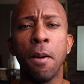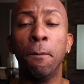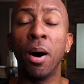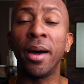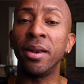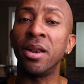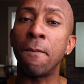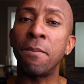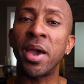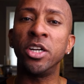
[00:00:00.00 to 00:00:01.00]
But the
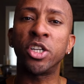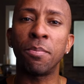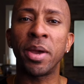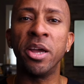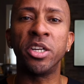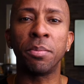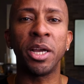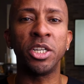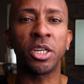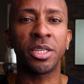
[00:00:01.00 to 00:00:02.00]
major, major,
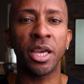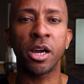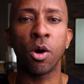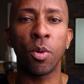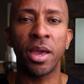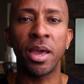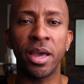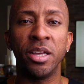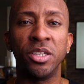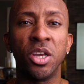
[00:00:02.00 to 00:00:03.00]
major takeaway
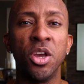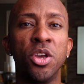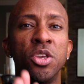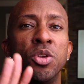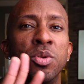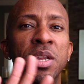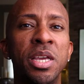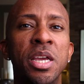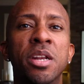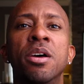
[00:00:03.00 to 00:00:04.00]
is you
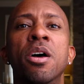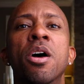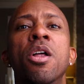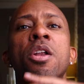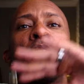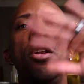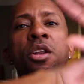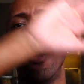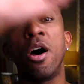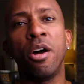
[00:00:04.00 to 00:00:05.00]
need
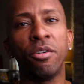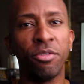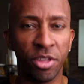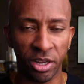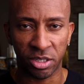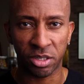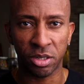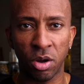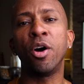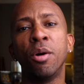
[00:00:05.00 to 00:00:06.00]
none of
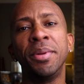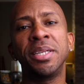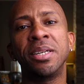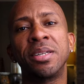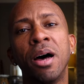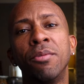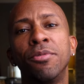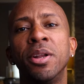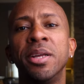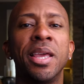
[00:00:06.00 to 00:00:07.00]
this. I hope this is
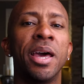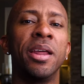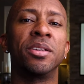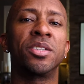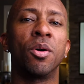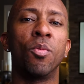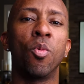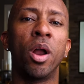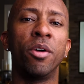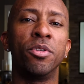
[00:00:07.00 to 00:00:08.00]
helpful in getting some
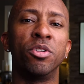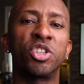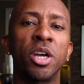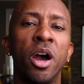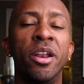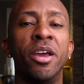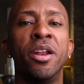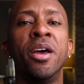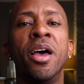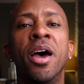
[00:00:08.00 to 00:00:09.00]
one of you
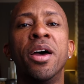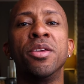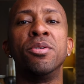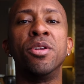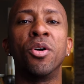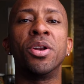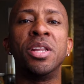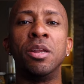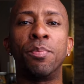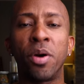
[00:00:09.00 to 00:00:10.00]
started. You don't
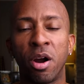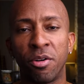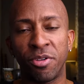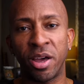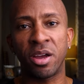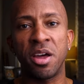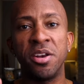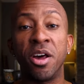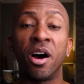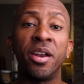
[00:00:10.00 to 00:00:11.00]
need
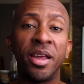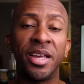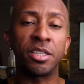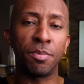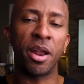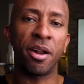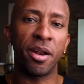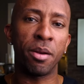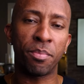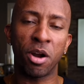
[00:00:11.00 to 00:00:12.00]
perfect. Done is better
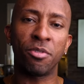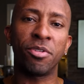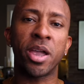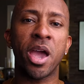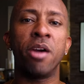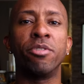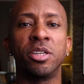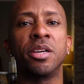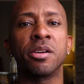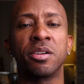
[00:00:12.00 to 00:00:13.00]
than perfect every
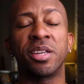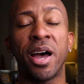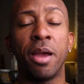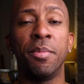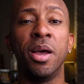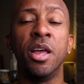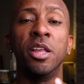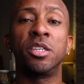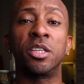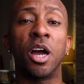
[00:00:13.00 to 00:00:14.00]
single time.
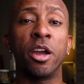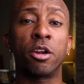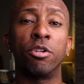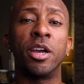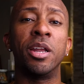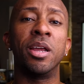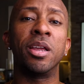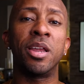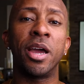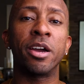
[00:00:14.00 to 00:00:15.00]
Start
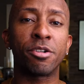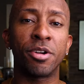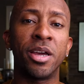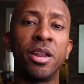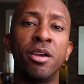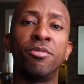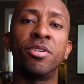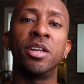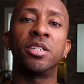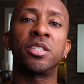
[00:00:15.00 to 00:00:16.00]
creating, get creative,
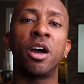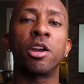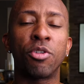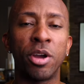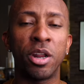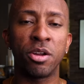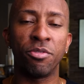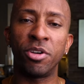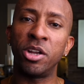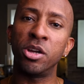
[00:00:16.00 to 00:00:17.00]
start creating
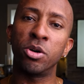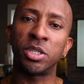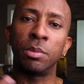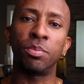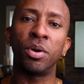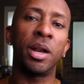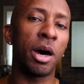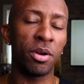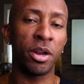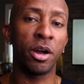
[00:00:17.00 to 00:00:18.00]
your videos and put it
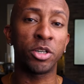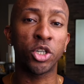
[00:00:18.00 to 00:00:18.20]
out there.